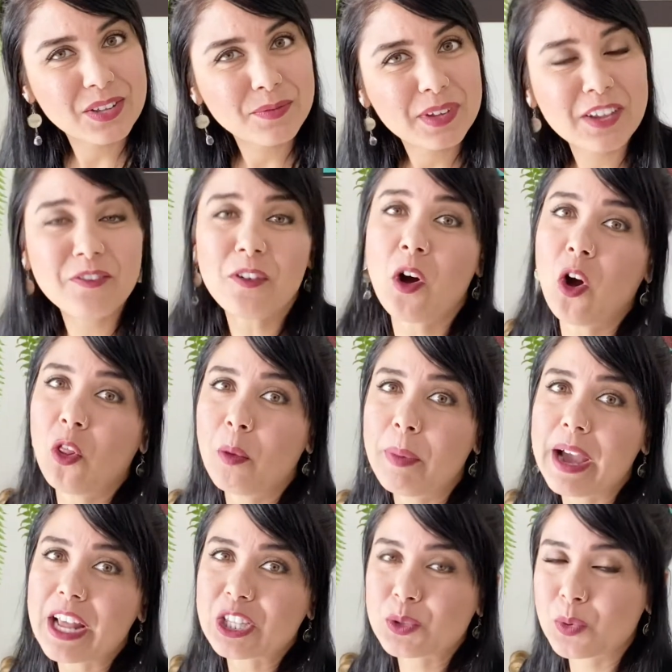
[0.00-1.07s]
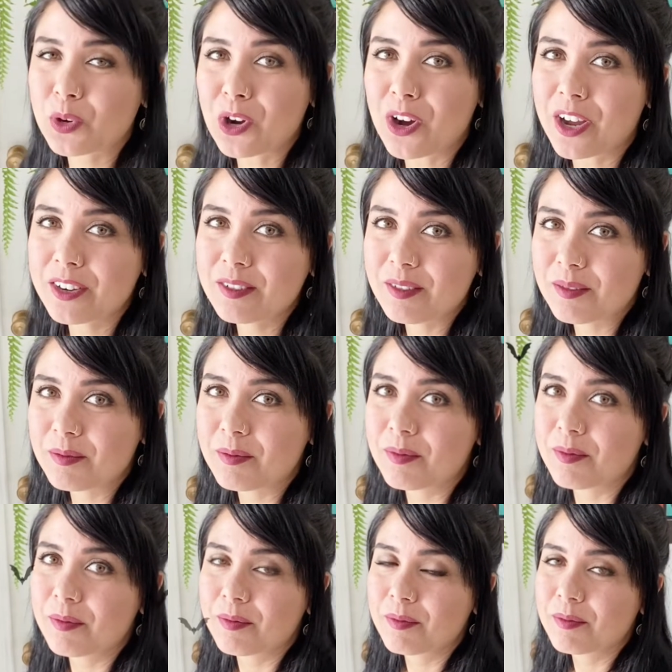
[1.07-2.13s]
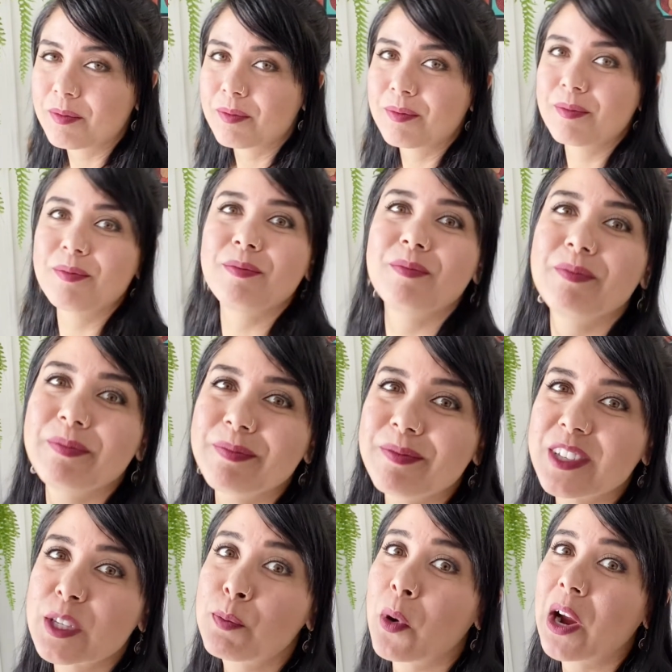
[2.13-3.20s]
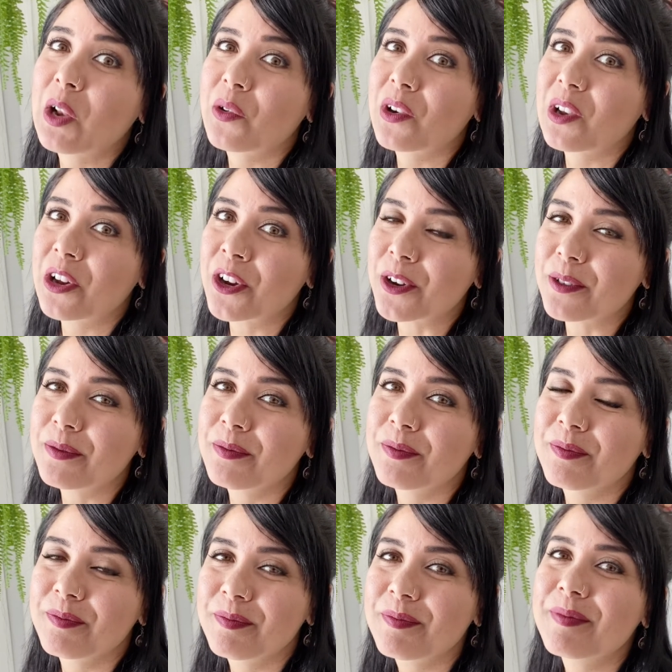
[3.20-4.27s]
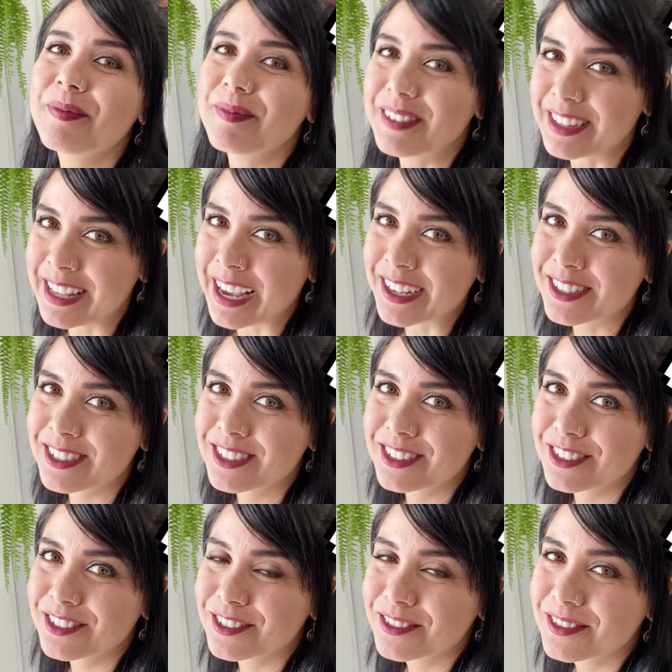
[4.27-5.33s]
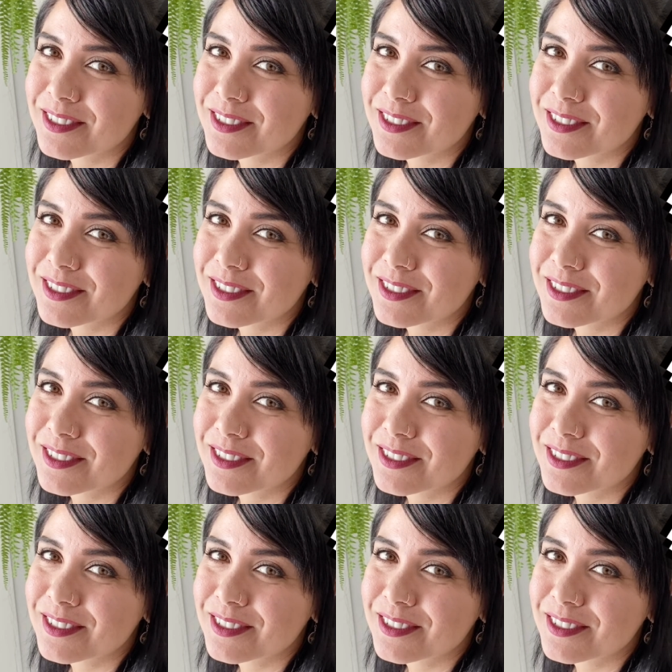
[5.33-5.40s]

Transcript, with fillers: them if all the bats were gone? Spoiler alert, yes.